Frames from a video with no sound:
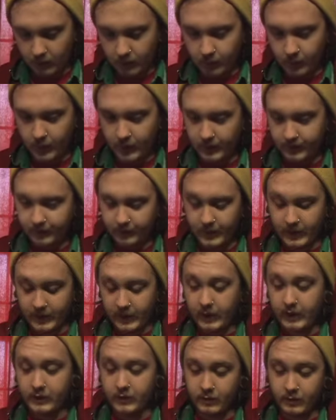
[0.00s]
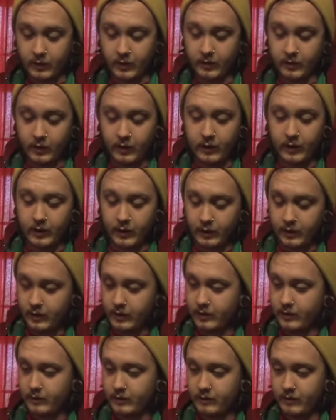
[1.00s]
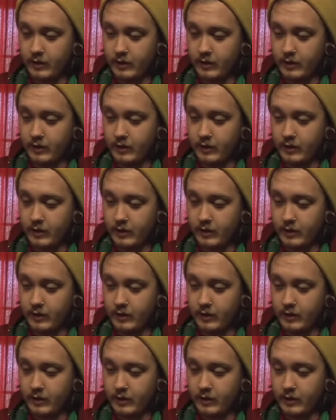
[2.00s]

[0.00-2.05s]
but man, that is really really good. Just